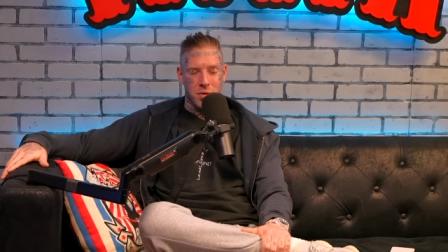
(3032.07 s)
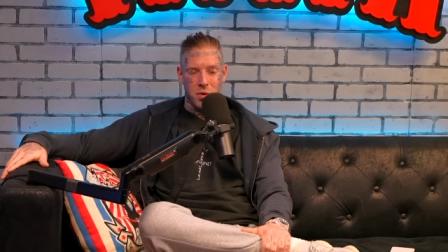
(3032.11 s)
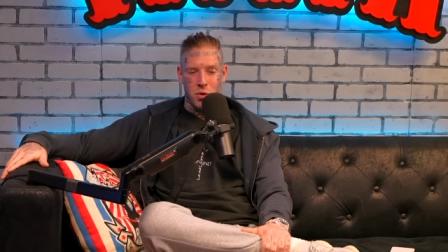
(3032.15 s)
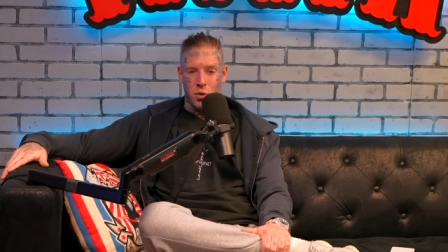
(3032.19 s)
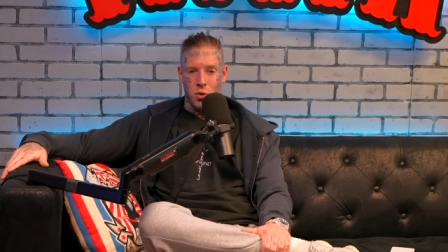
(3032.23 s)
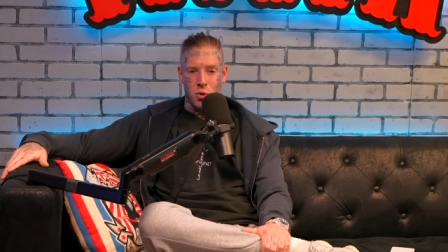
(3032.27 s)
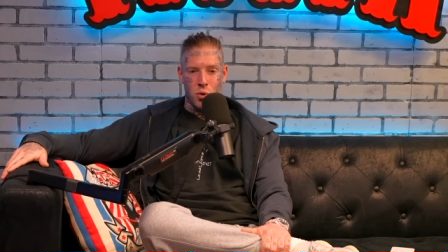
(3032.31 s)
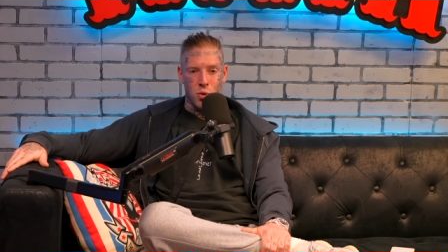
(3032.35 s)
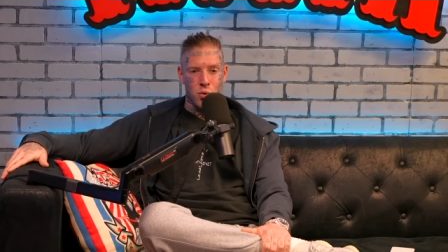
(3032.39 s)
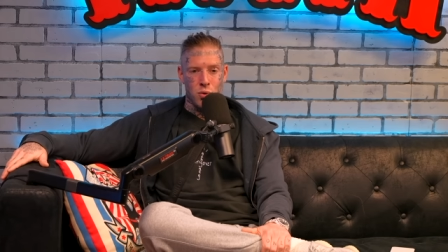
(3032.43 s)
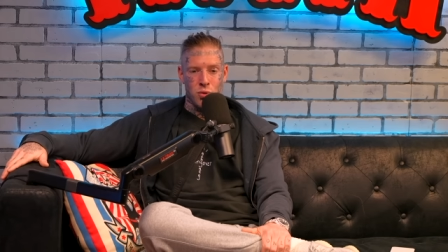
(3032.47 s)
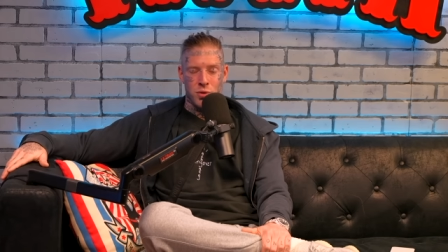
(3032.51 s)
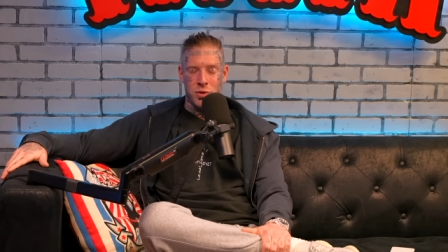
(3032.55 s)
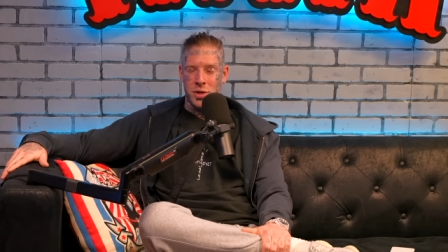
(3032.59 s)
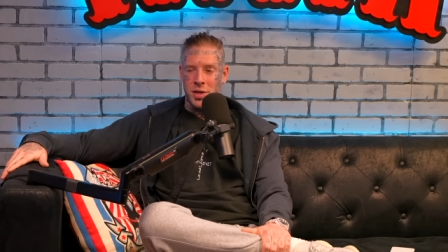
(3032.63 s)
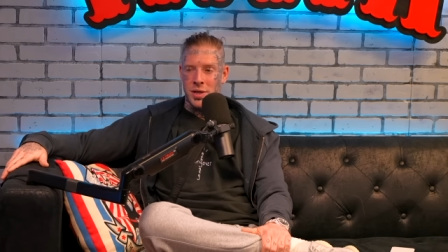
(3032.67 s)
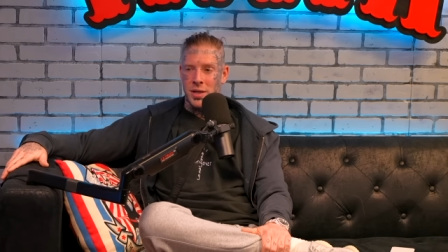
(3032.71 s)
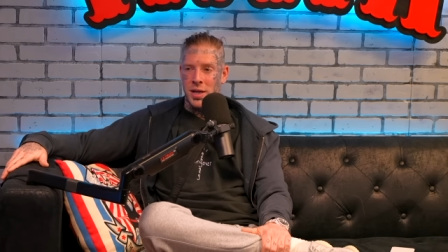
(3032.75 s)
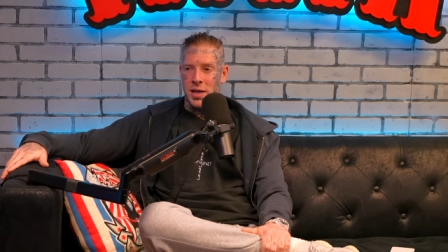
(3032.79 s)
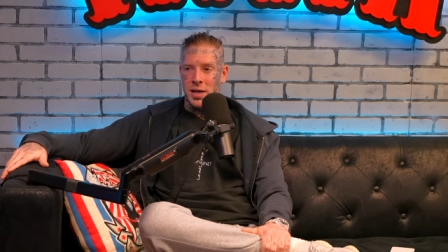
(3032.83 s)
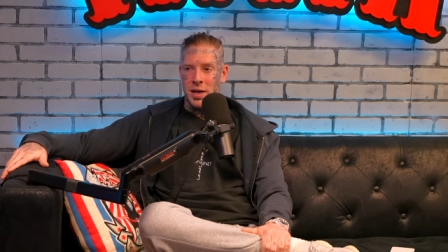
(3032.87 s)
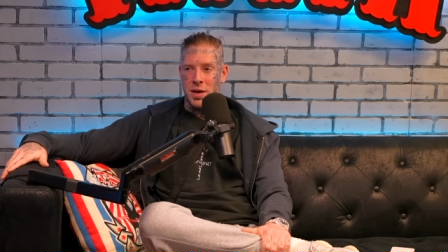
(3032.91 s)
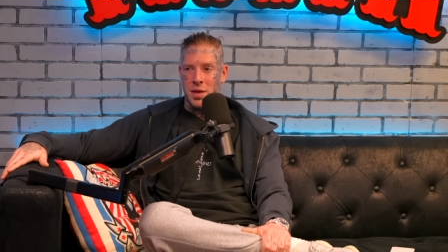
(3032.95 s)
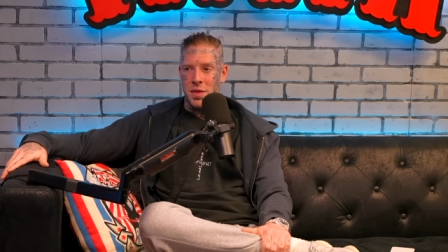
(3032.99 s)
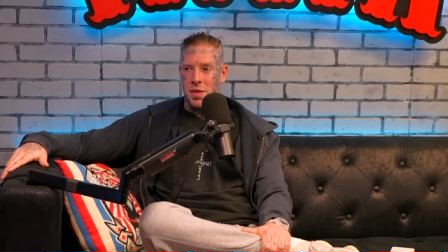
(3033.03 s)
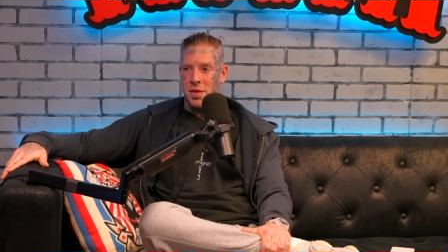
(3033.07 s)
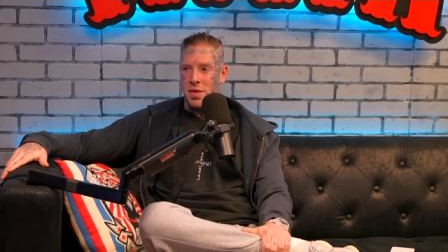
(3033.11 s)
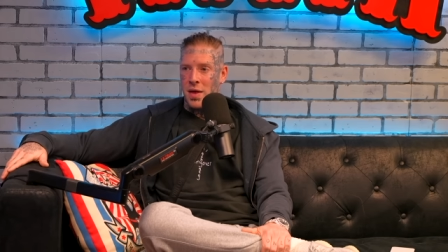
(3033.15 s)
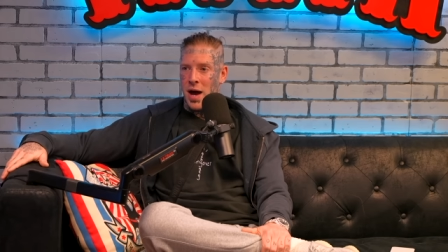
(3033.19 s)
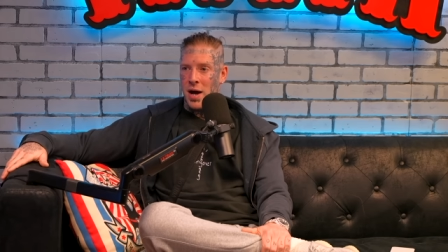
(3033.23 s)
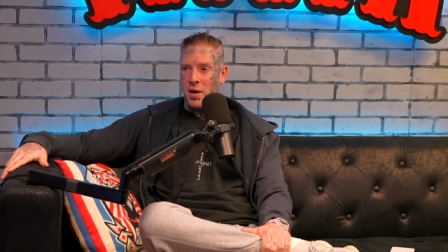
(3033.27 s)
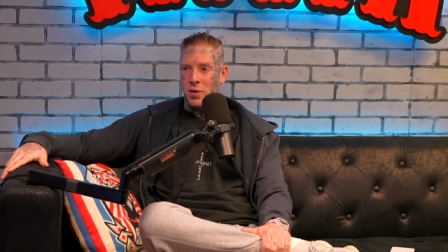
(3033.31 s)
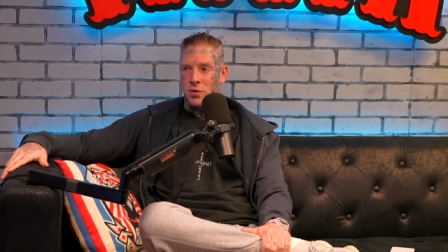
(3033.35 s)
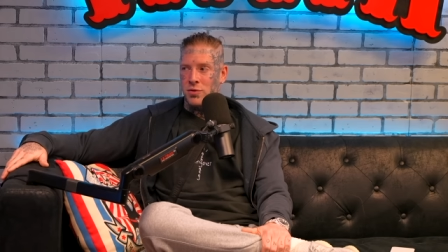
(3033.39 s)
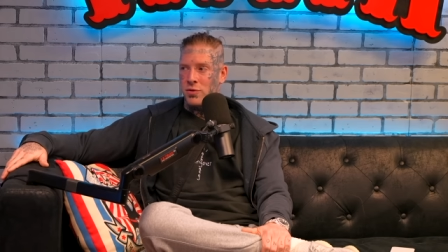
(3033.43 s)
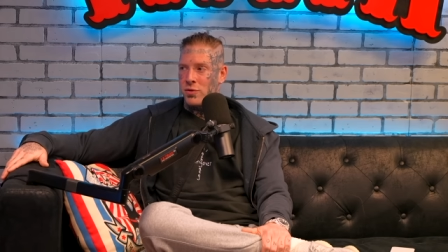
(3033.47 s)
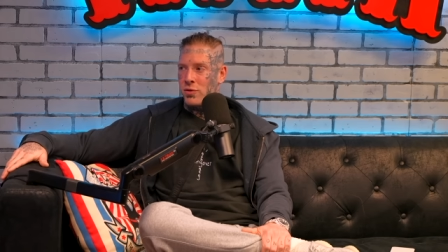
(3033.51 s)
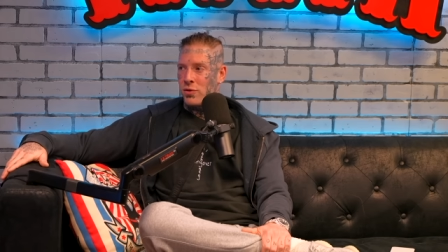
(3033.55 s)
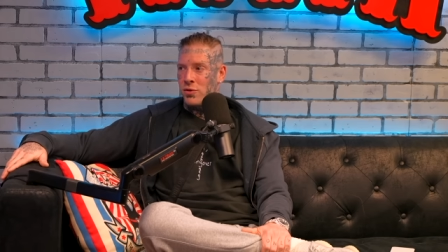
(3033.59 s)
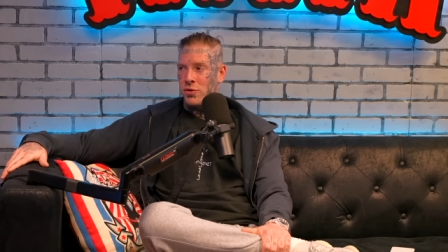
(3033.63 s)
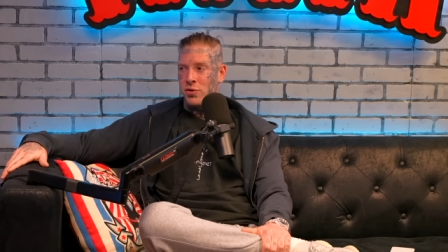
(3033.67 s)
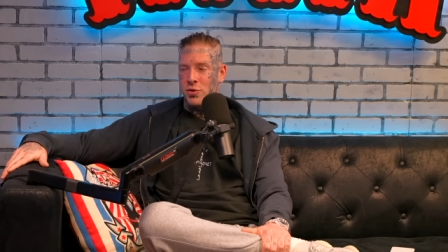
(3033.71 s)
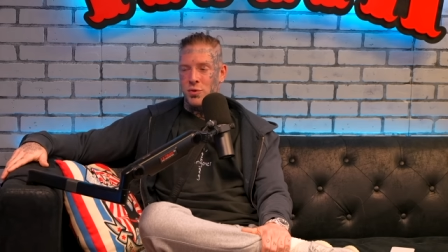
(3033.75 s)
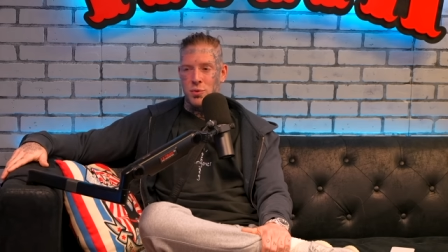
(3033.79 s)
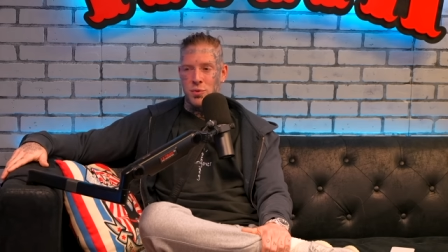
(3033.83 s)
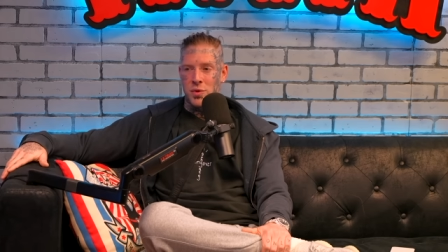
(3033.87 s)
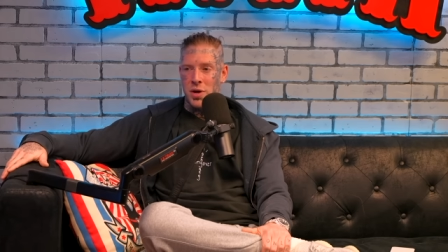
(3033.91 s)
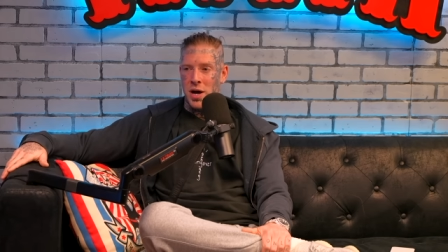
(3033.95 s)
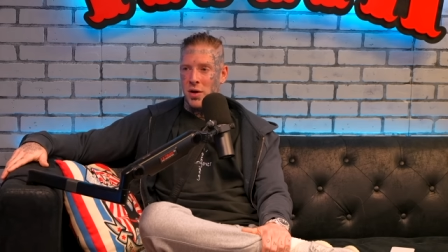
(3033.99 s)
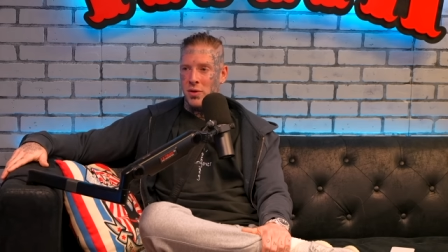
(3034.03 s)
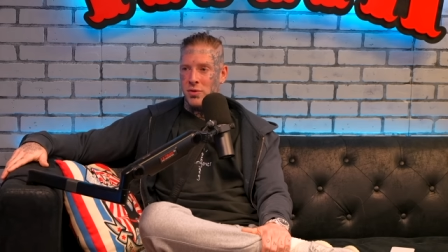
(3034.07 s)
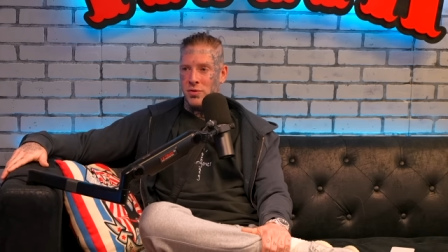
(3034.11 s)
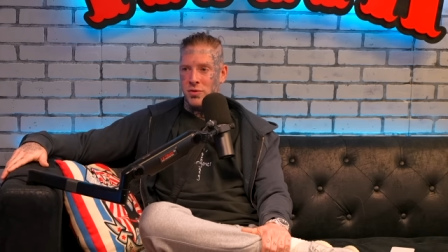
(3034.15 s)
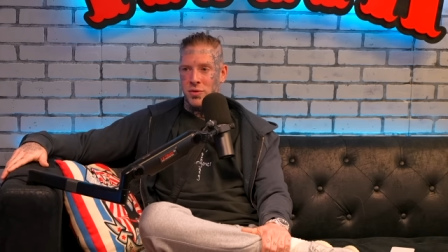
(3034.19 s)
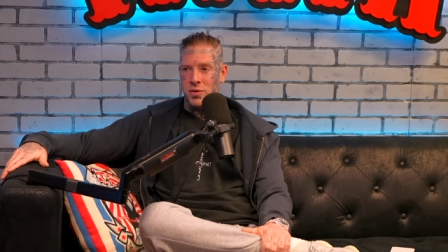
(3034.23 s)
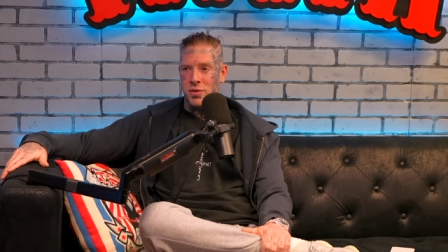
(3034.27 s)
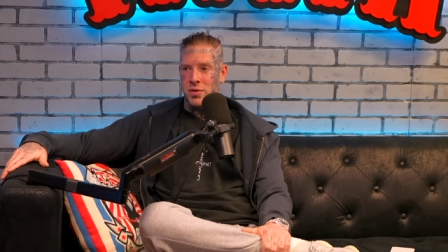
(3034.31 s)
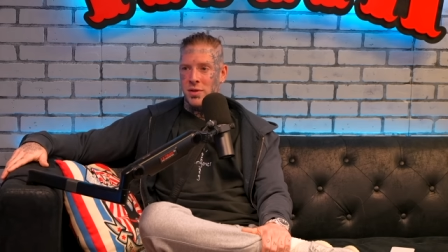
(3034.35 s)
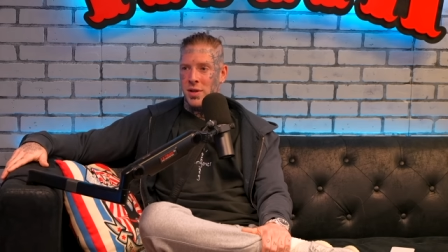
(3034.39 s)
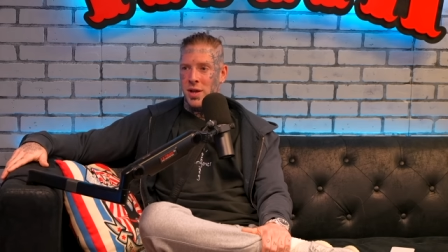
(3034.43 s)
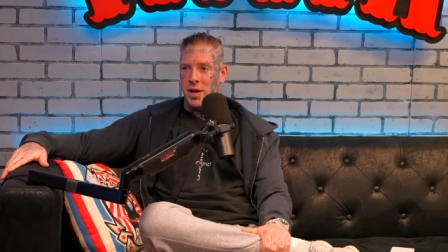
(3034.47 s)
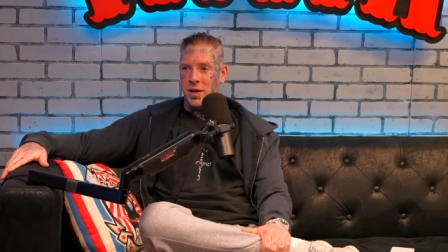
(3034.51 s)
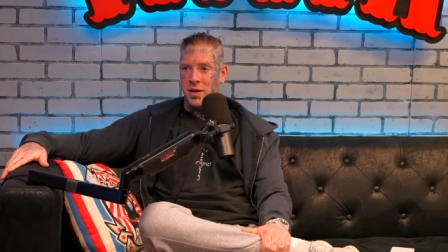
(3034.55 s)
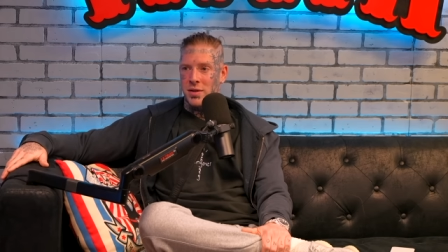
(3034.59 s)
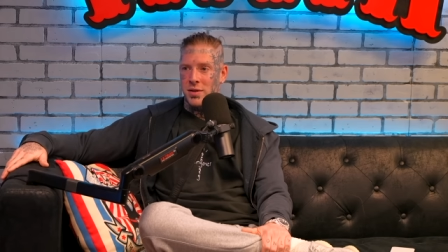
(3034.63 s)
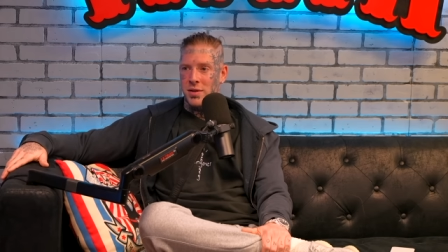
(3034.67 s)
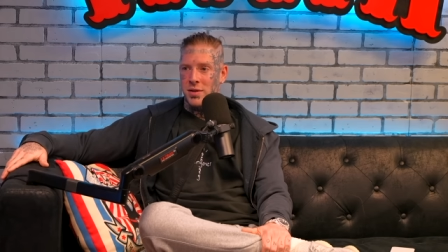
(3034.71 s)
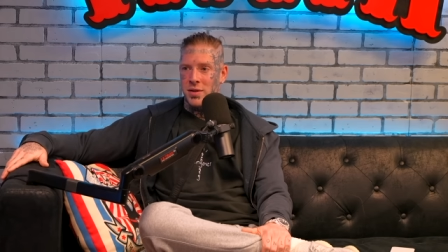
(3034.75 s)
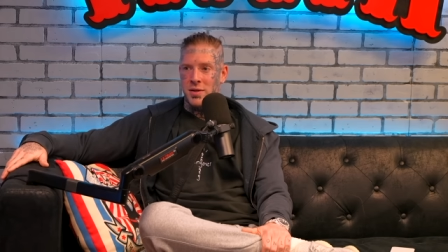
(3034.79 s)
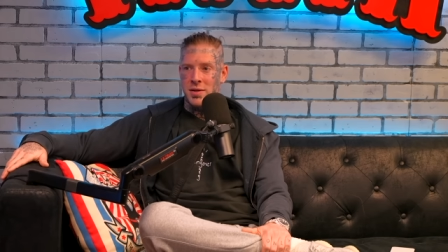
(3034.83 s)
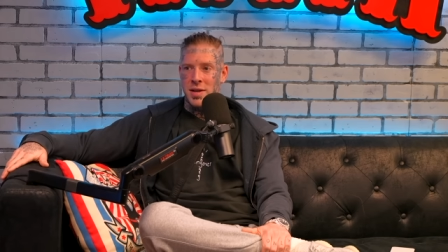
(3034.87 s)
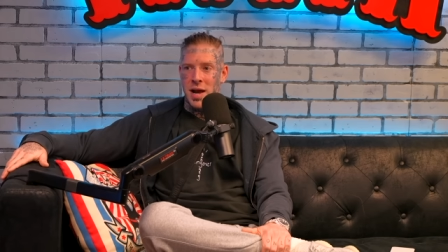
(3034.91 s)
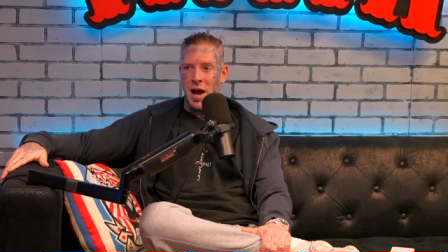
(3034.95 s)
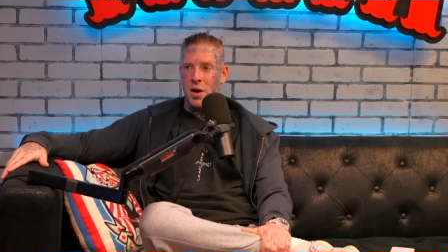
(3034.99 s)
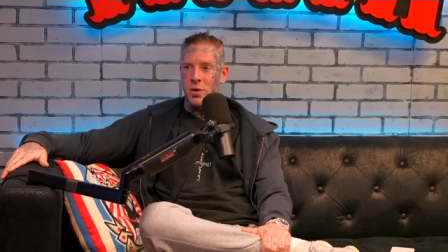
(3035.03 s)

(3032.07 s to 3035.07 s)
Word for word: only like a thousand or two thousand, which like, is nothing.